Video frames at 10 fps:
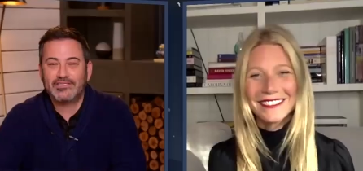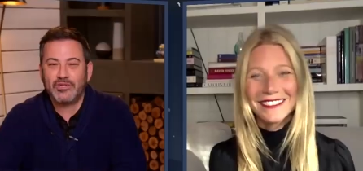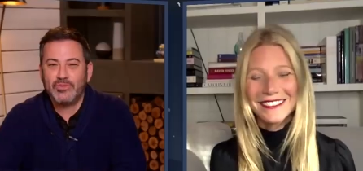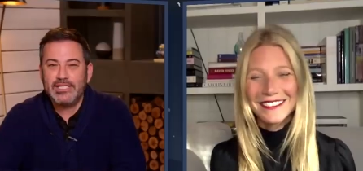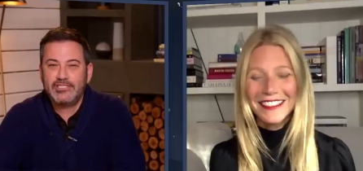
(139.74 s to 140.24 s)

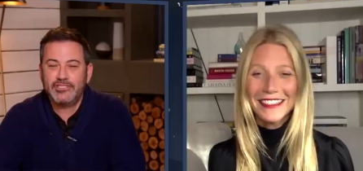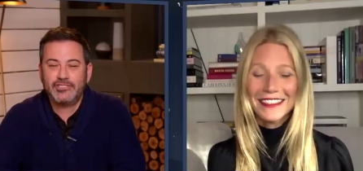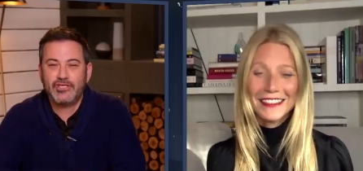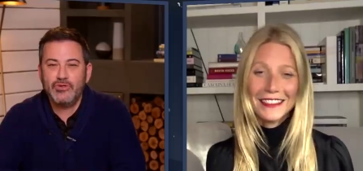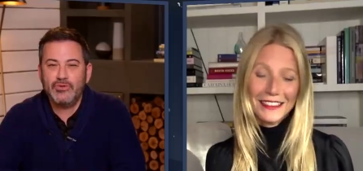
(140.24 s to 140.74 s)
Speaker 1: so it's
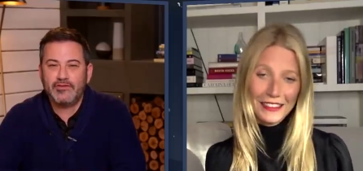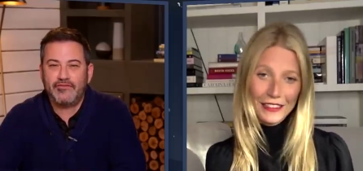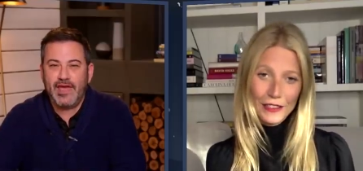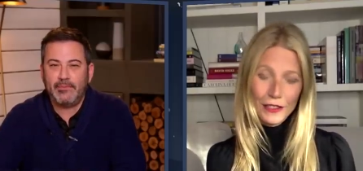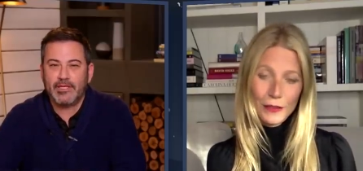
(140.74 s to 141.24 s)
just you and the
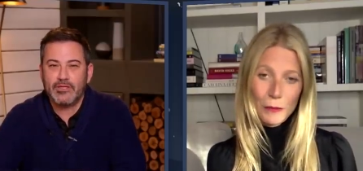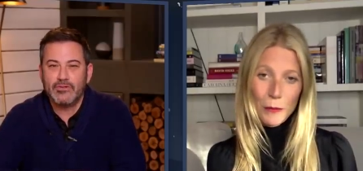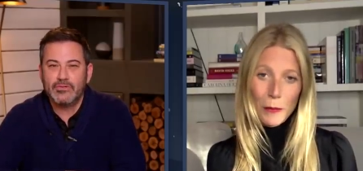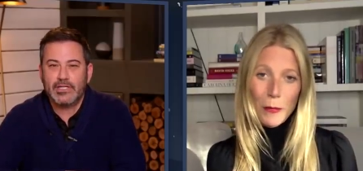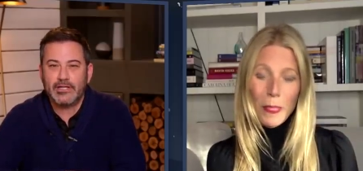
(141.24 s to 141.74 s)
family,
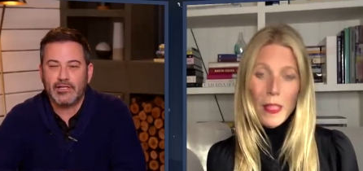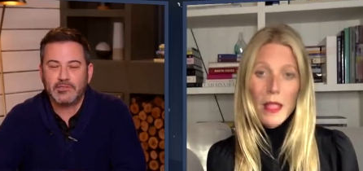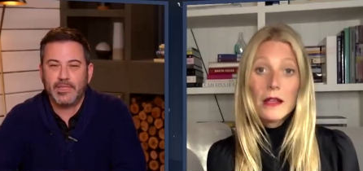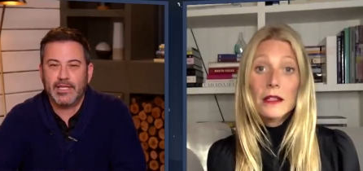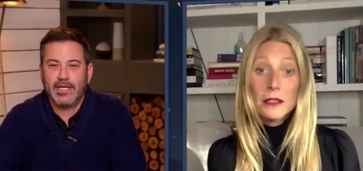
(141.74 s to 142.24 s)
you and your
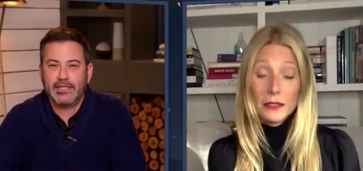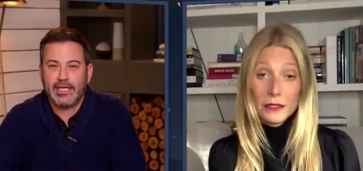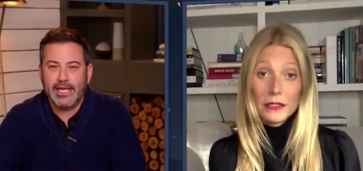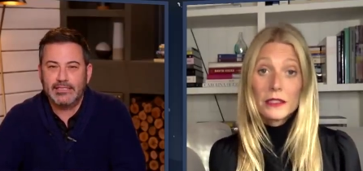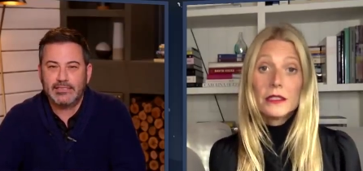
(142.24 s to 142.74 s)
husband and the
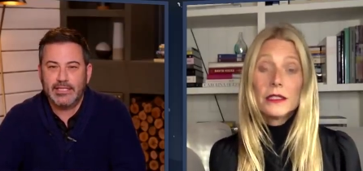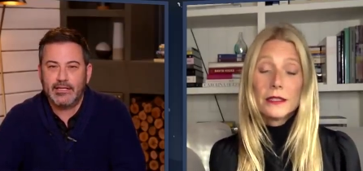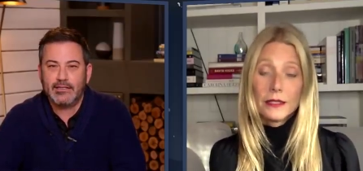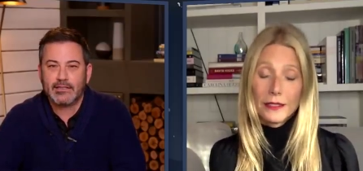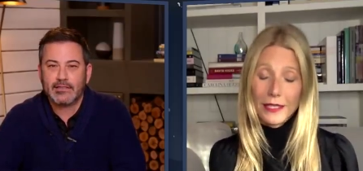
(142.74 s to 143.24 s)
kids
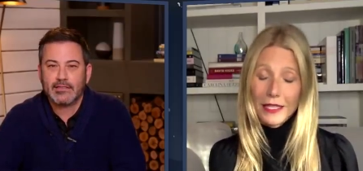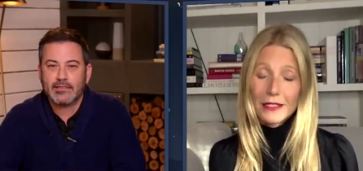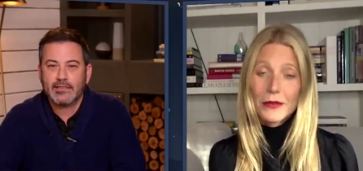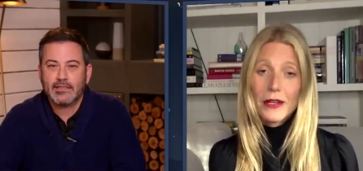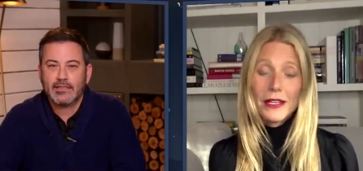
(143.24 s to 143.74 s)
there?
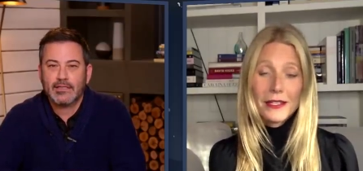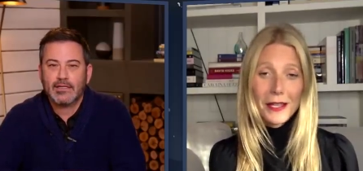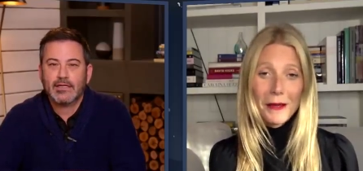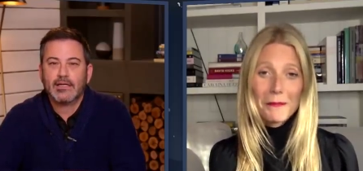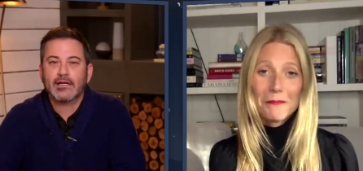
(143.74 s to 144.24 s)
Speaker 2: That's right.
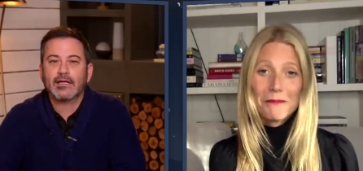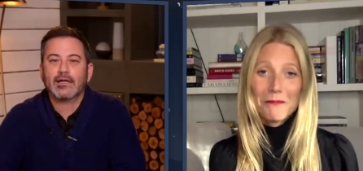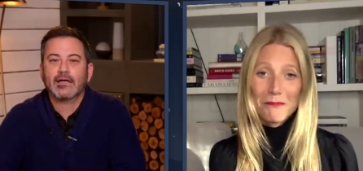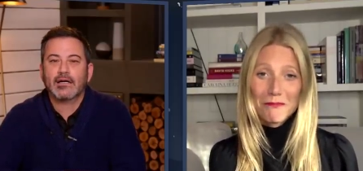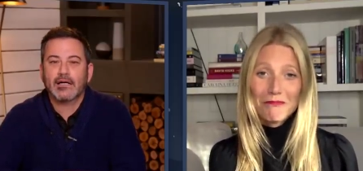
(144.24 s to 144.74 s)
Yep.
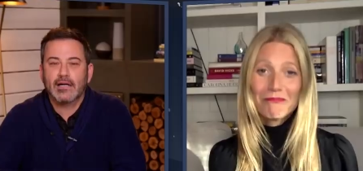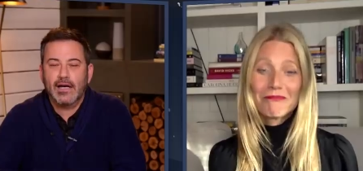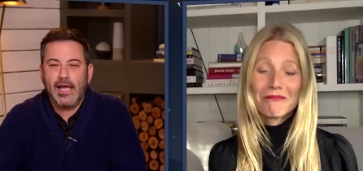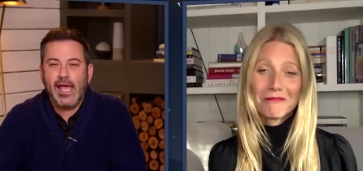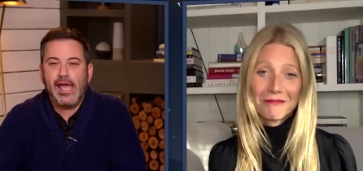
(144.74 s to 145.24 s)
Mm-hmm.
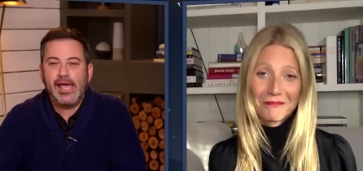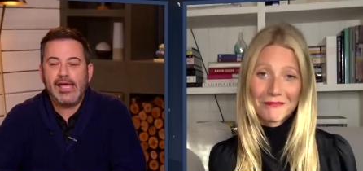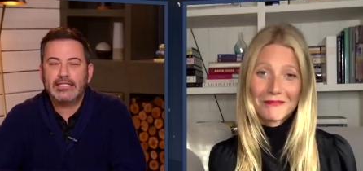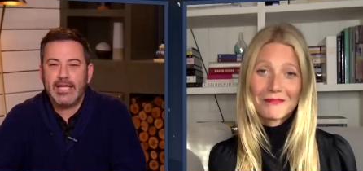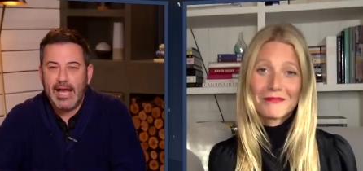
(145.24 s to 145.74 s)

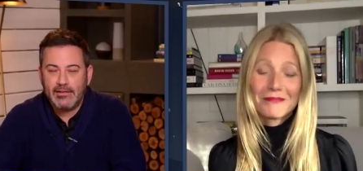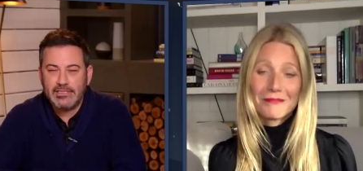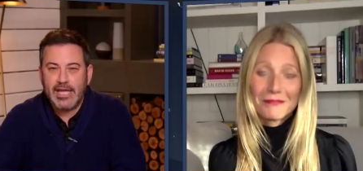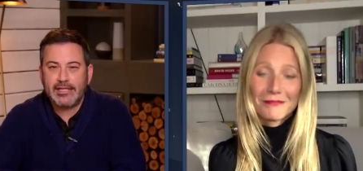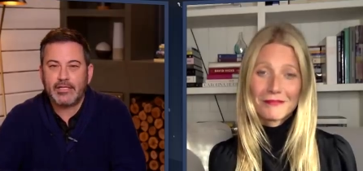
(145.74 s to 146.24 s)
Speaker 1: And
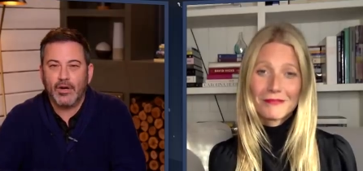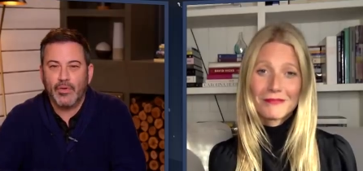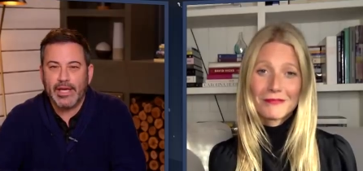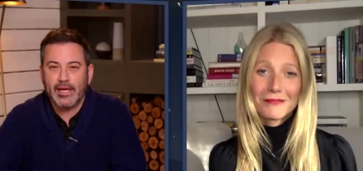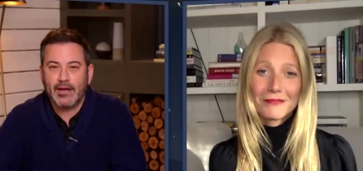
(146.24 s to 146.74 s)
how's that
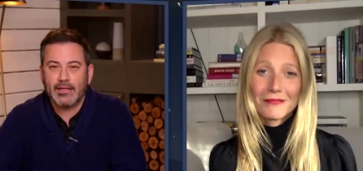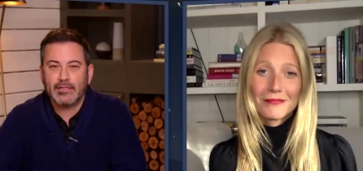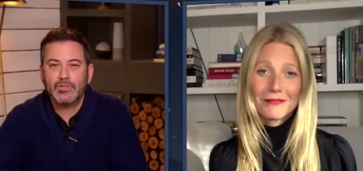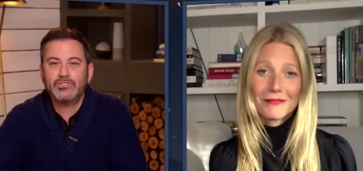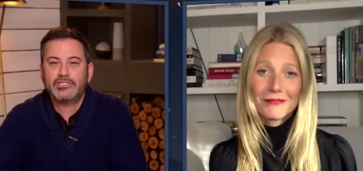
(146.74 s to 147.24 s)
going?
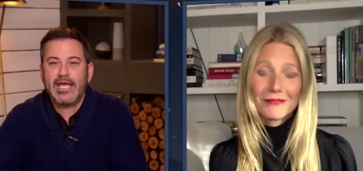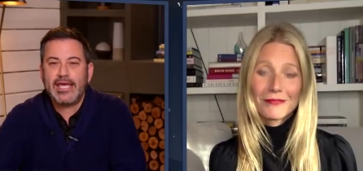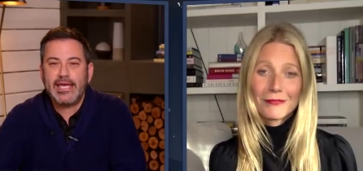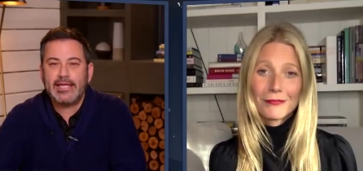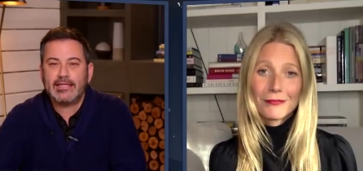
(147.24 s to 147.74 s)
Are who's
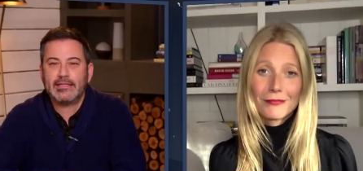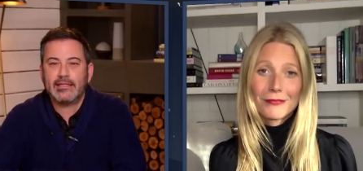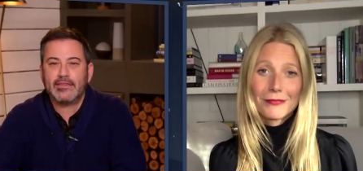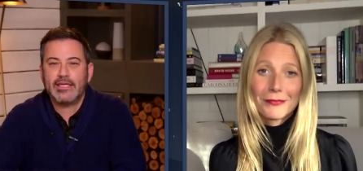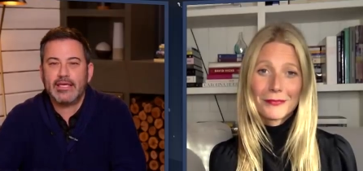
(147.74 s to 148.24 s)
taking it
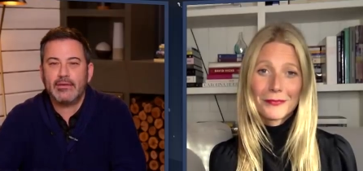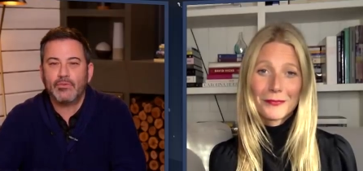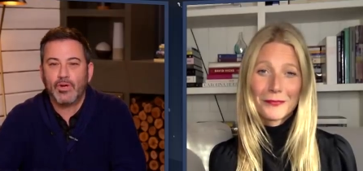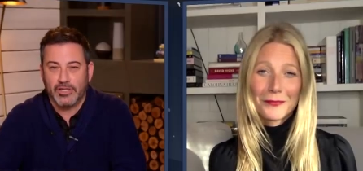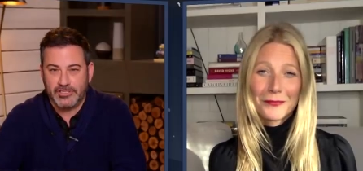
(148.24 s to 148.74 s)
the
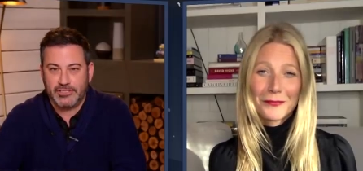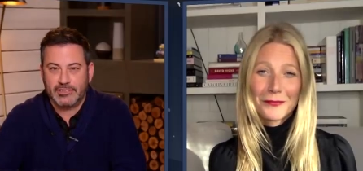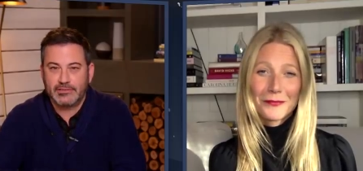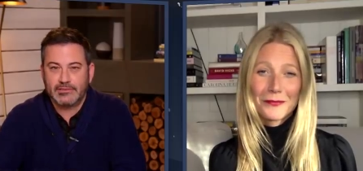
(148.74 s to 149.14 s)
worst?